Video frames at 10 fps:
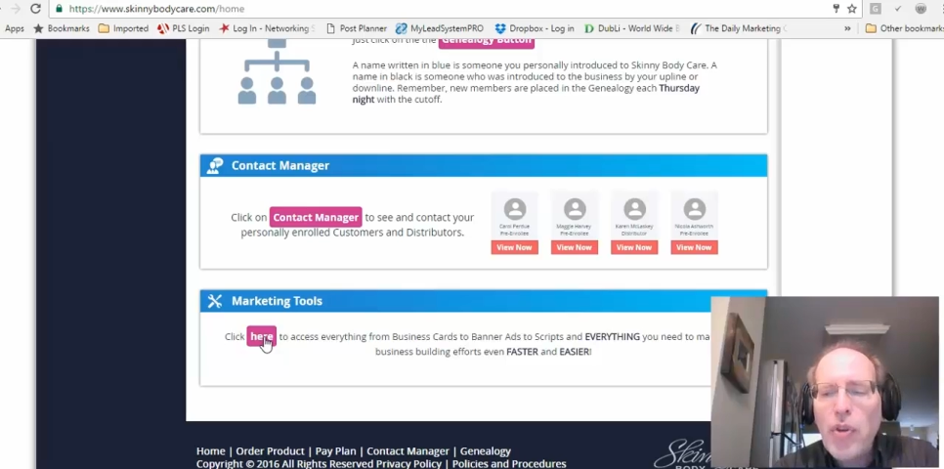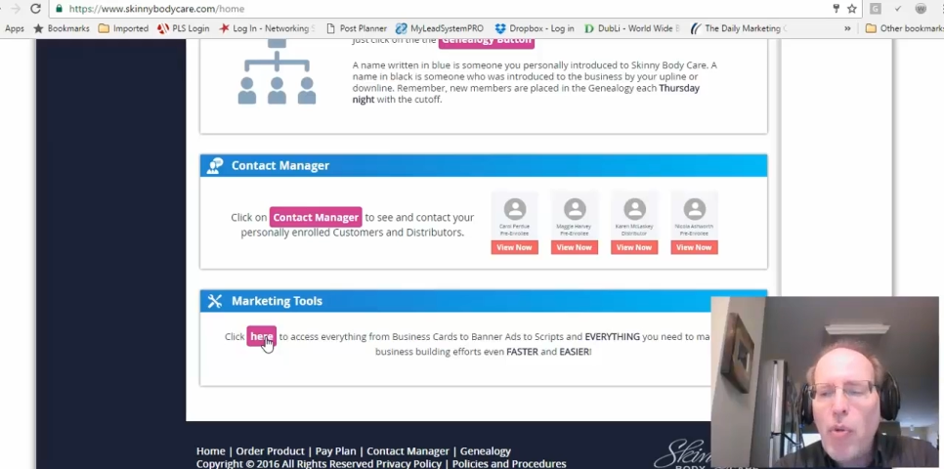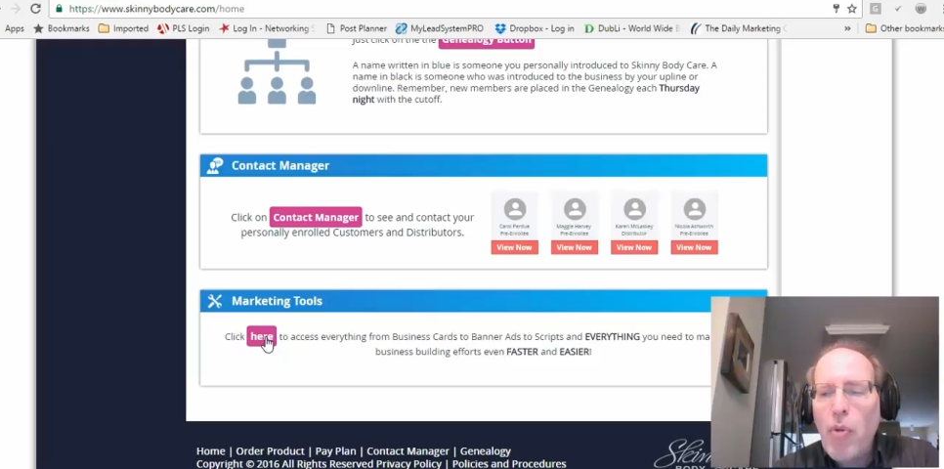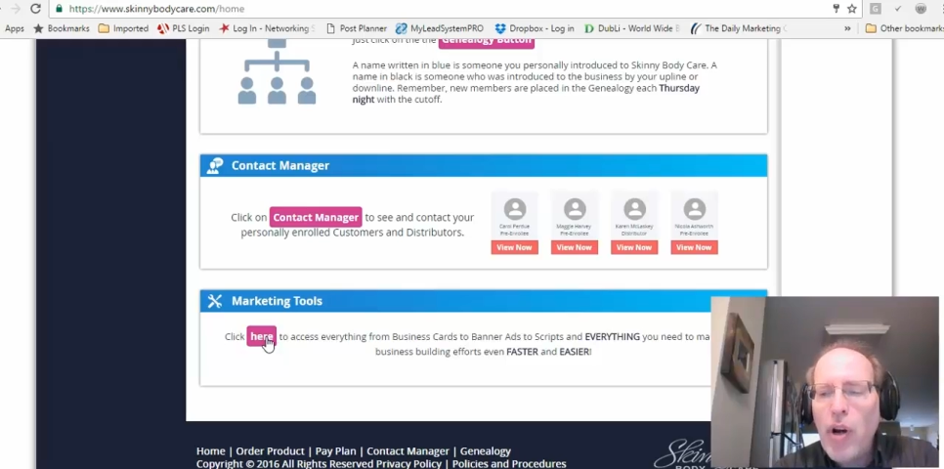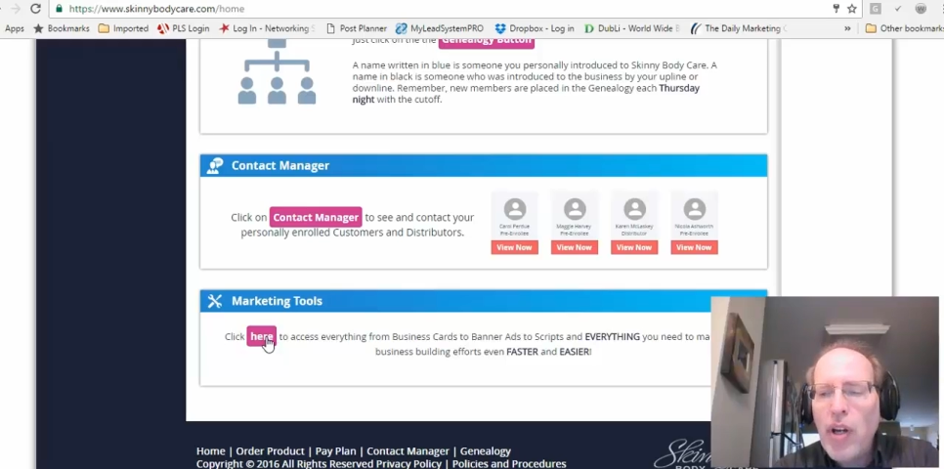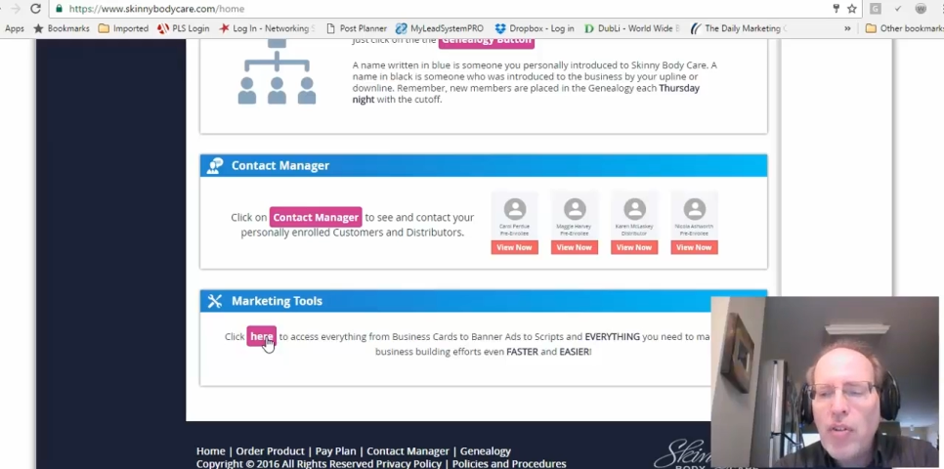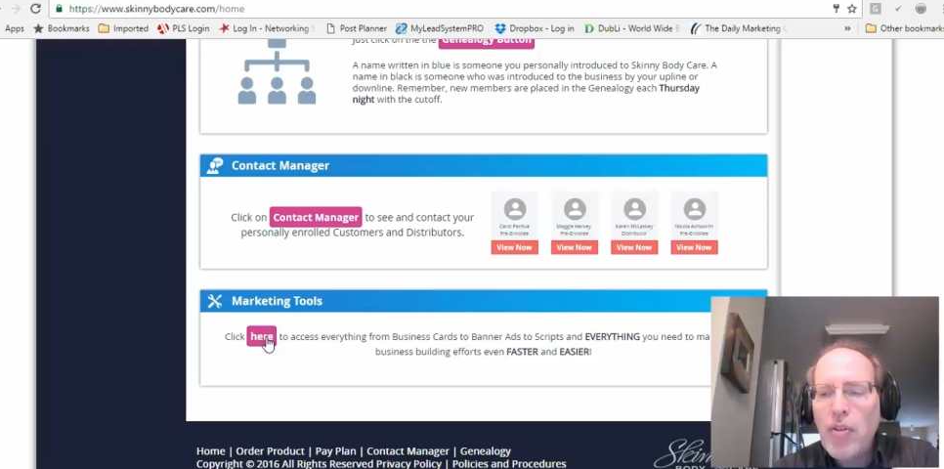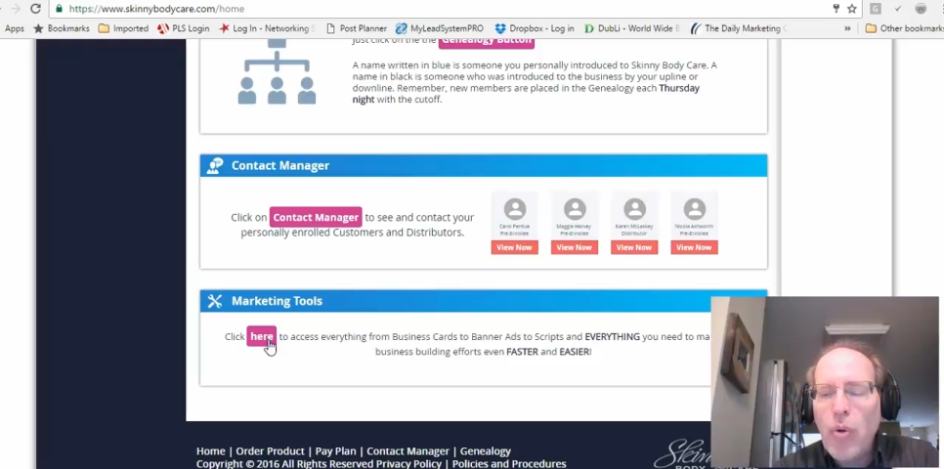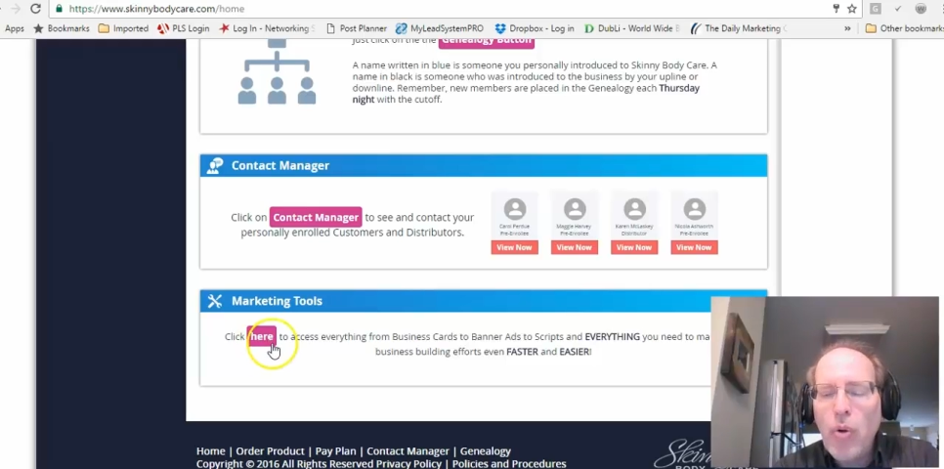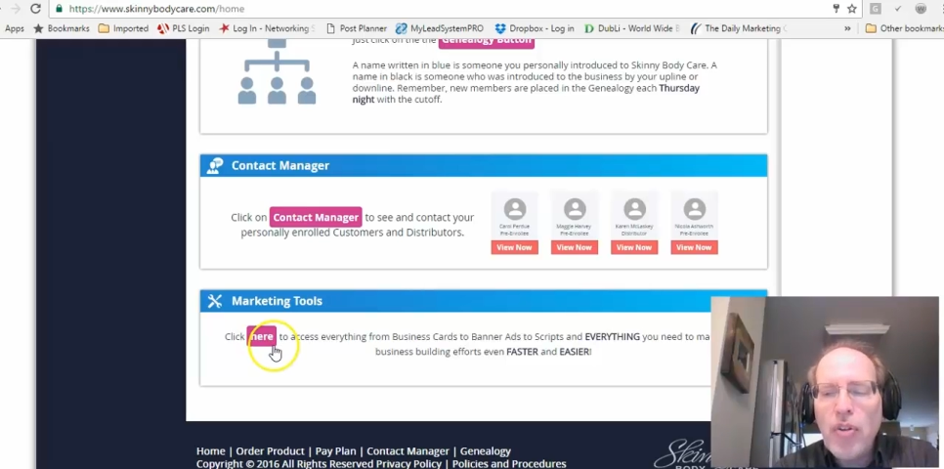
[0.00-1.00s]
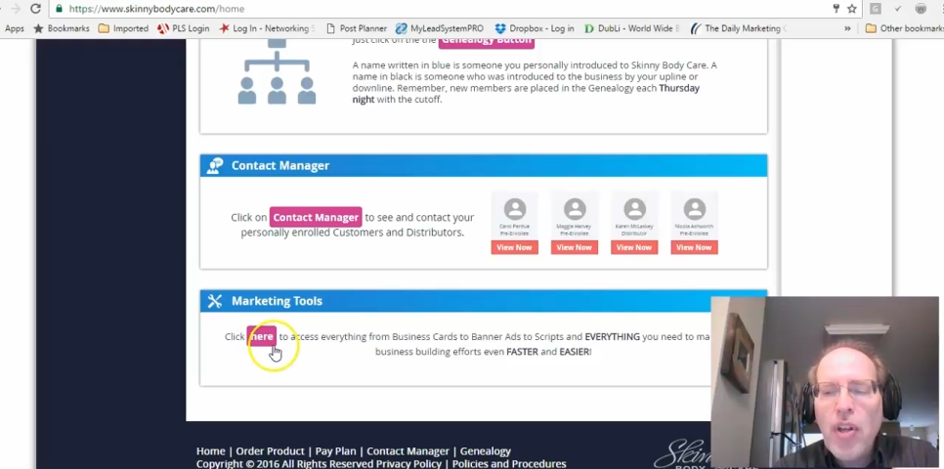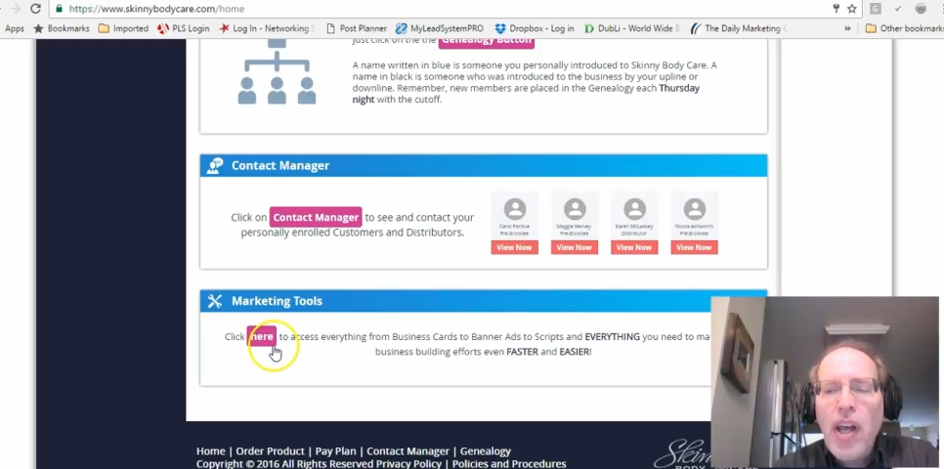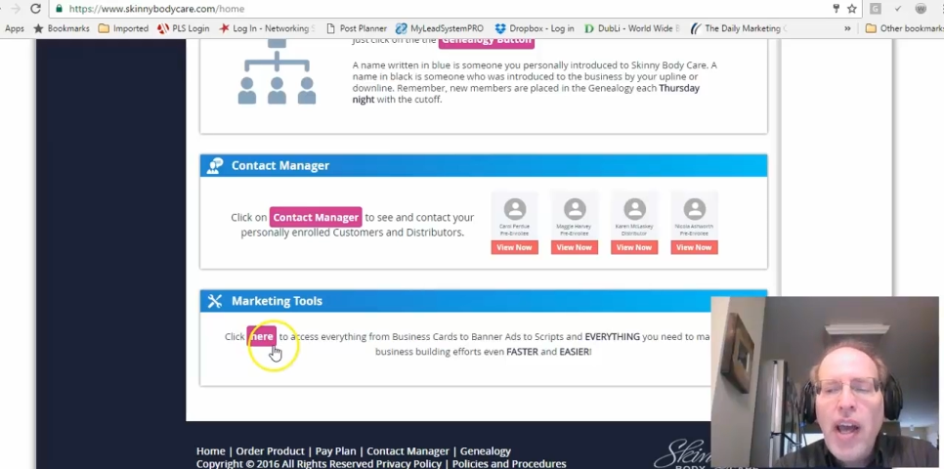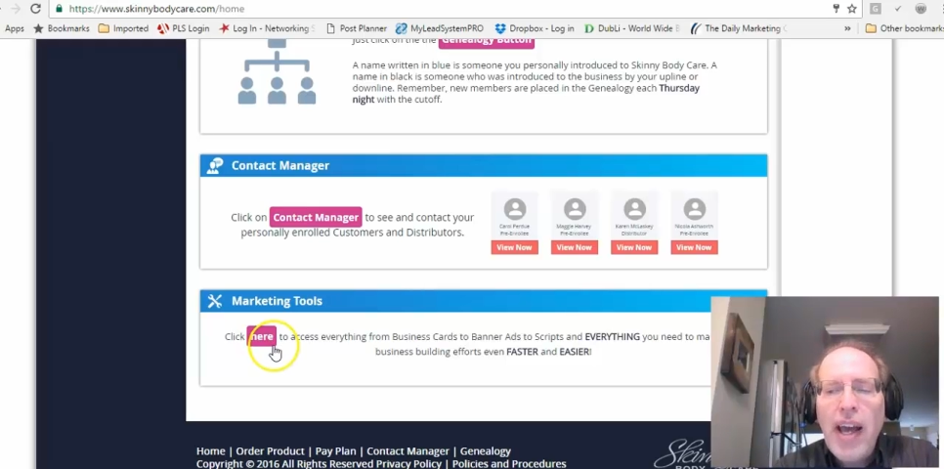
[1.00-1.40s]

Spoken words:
with the marketing tools